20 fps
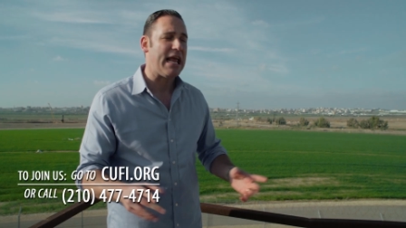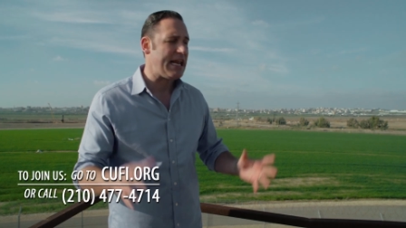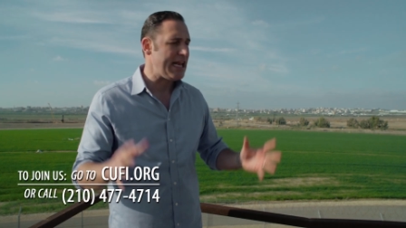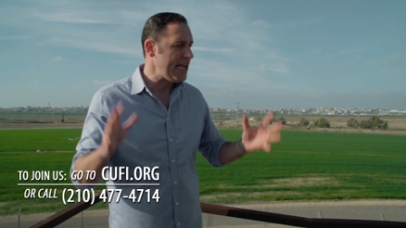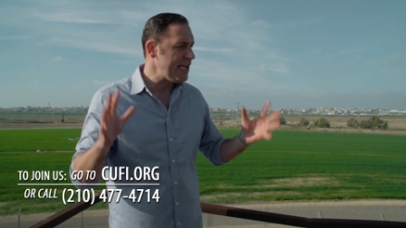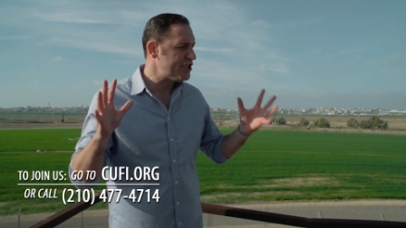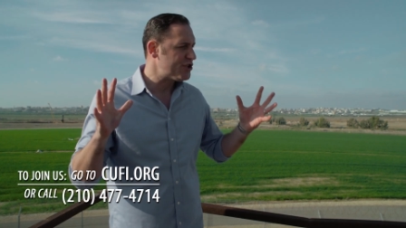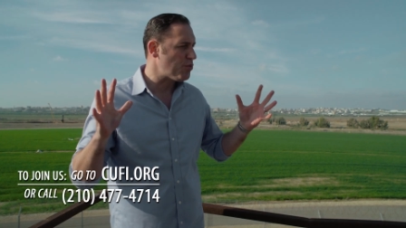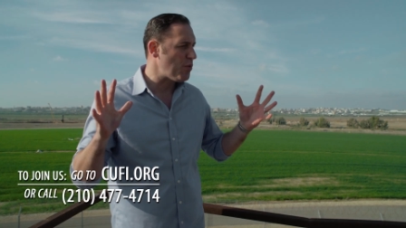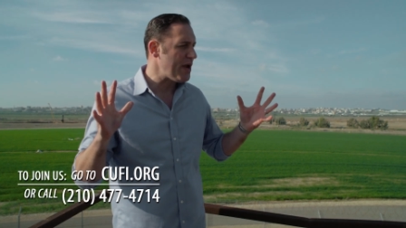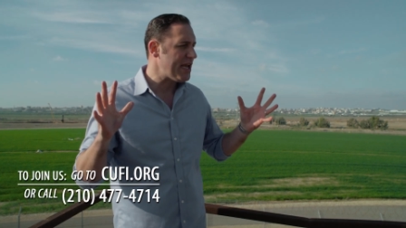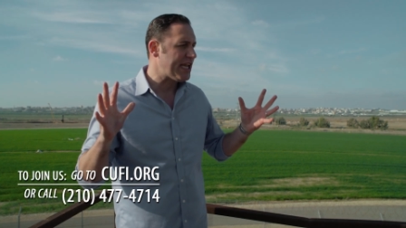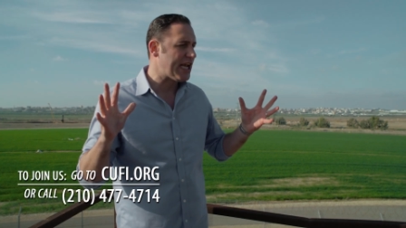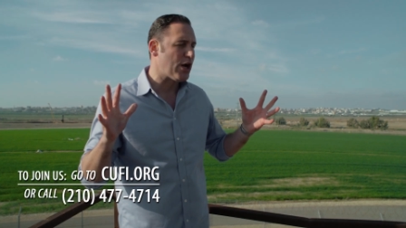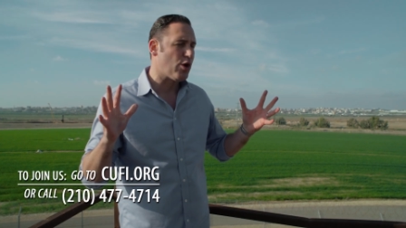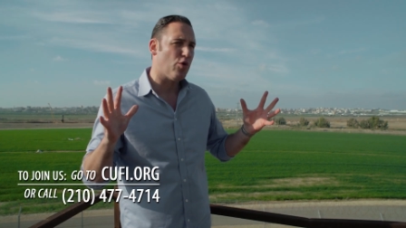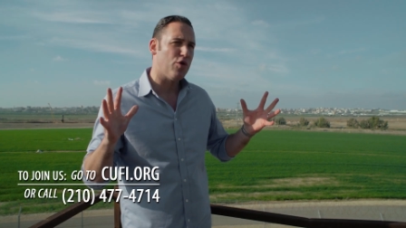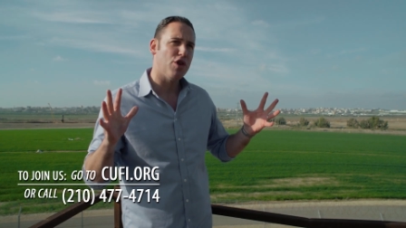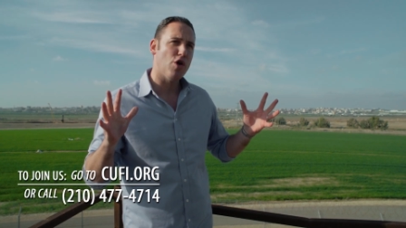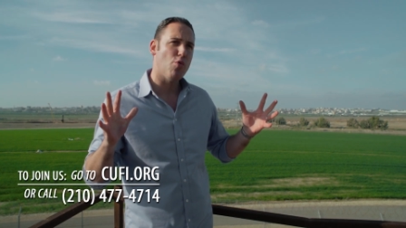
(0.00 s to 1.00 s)
And each week
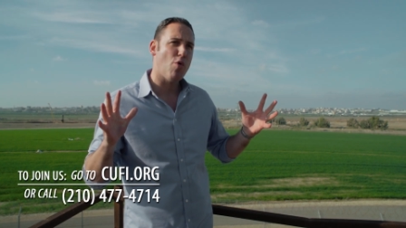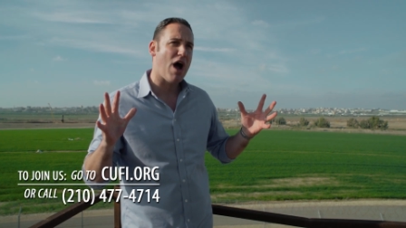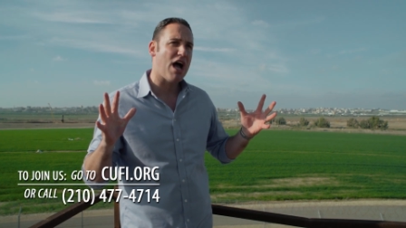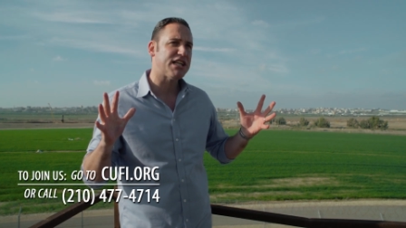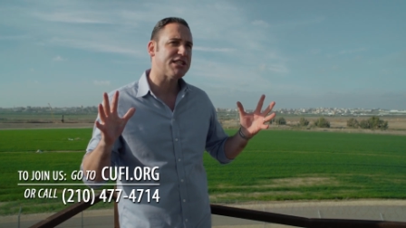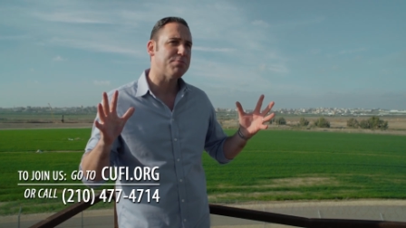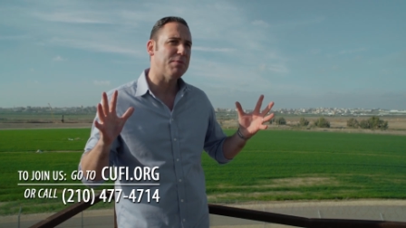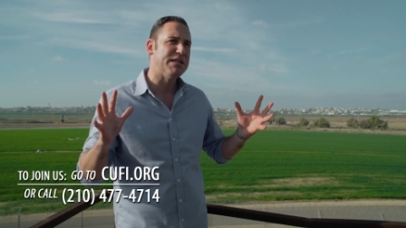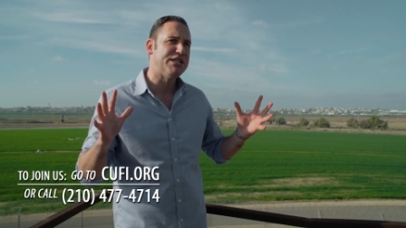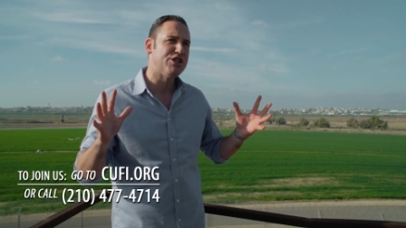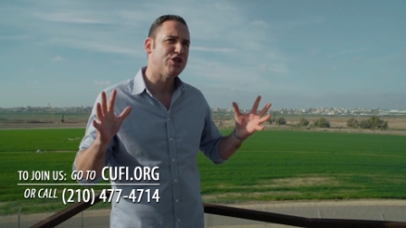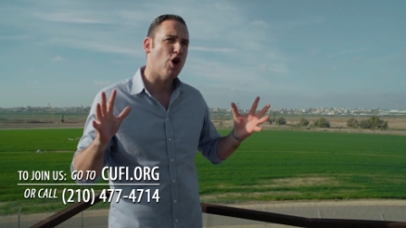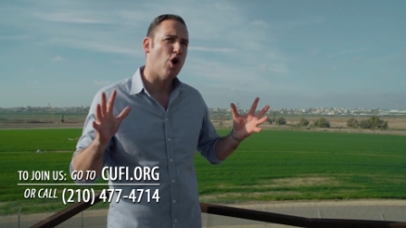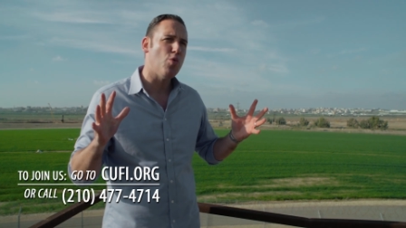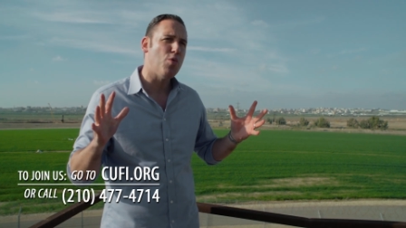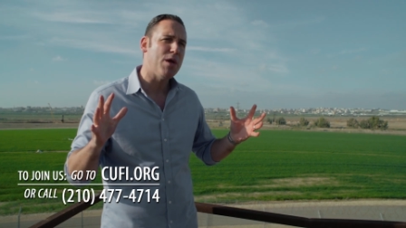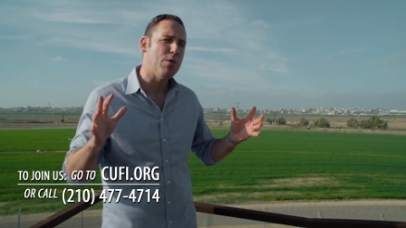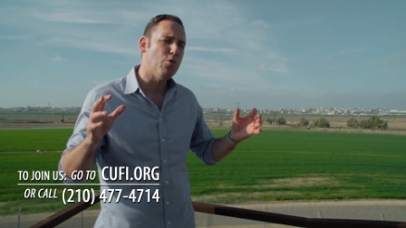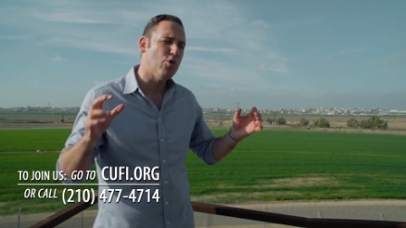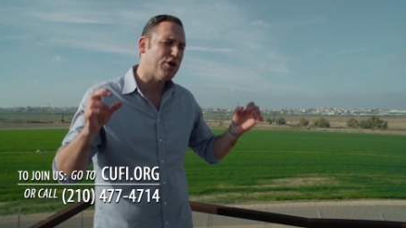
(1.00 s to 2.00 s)
here on The Watchman Show,
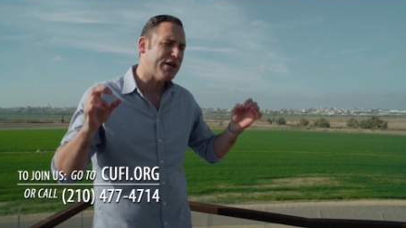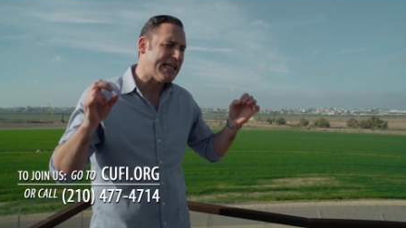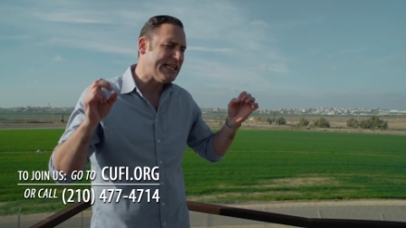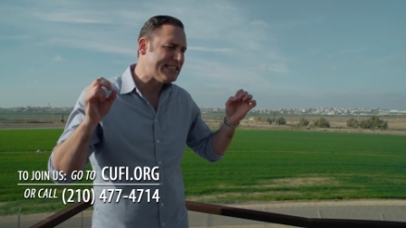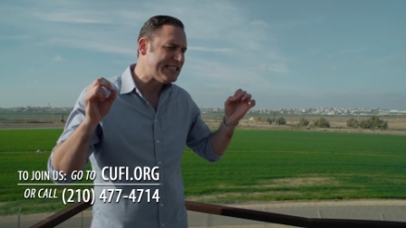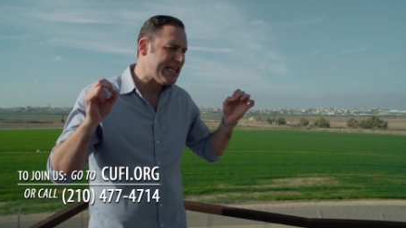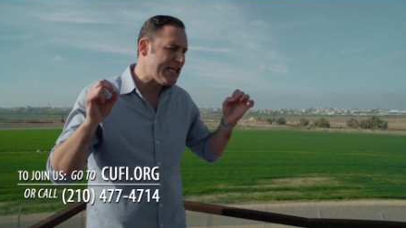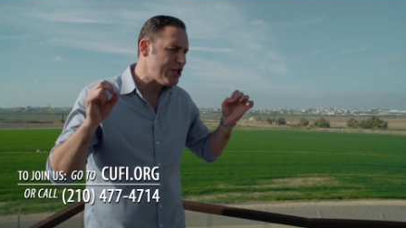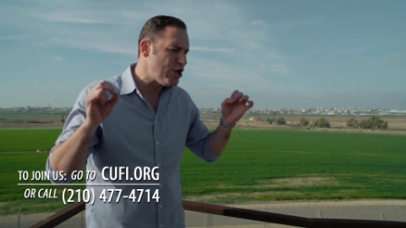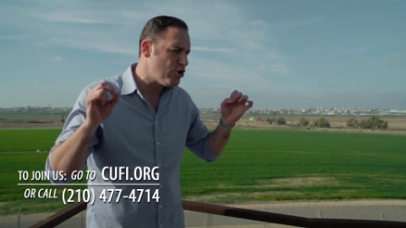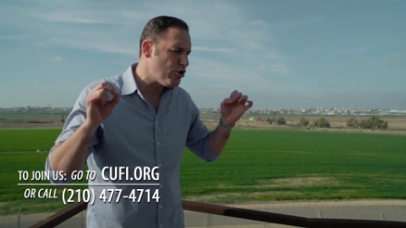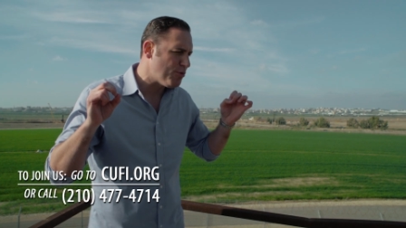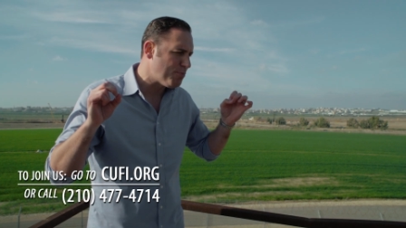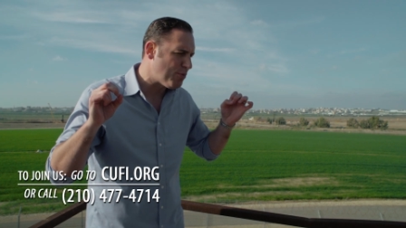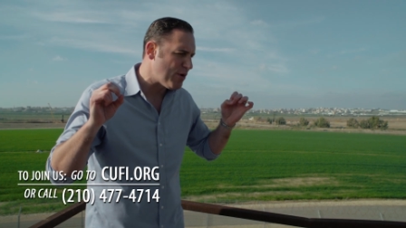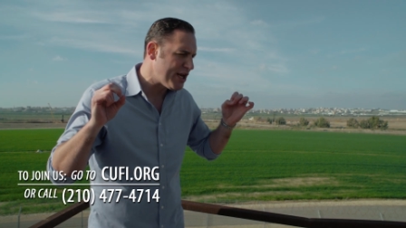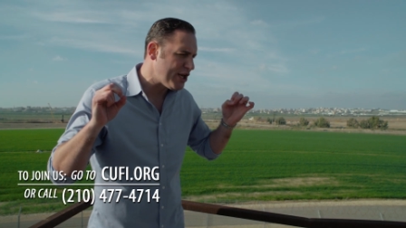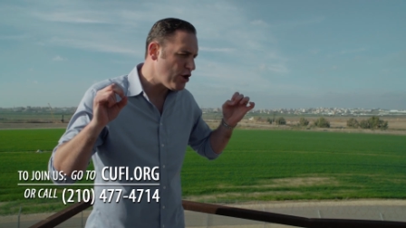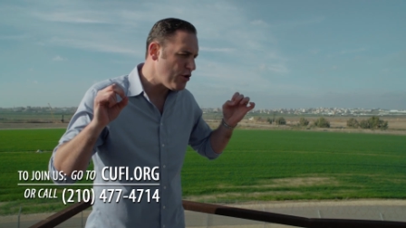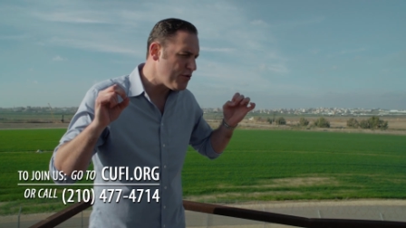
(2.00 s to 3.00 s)
we will continue to
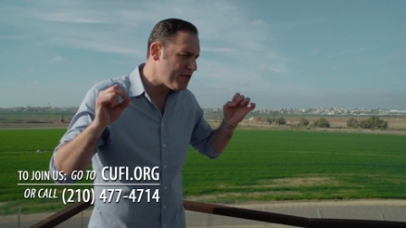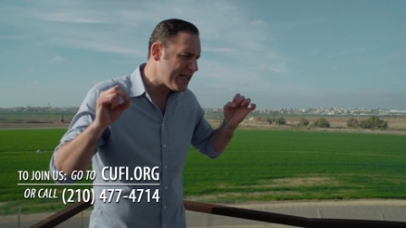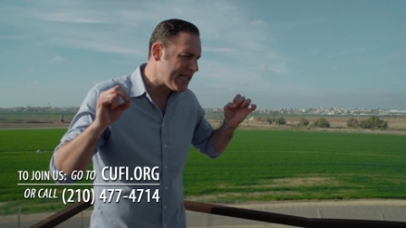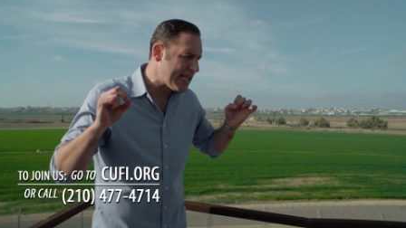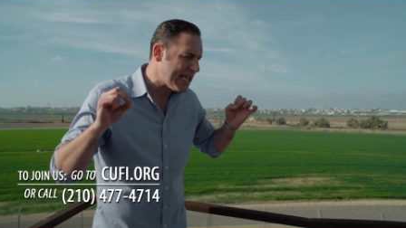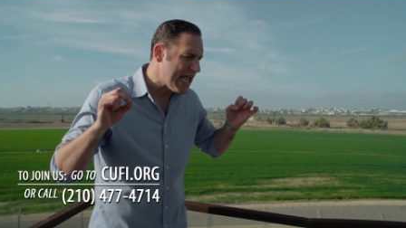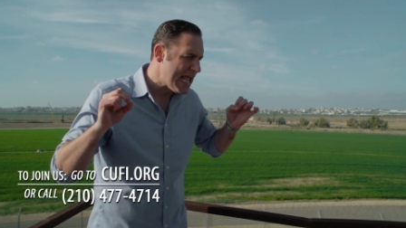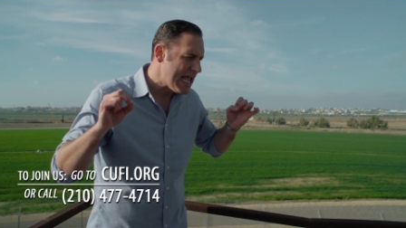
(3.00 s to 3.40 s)
bring you the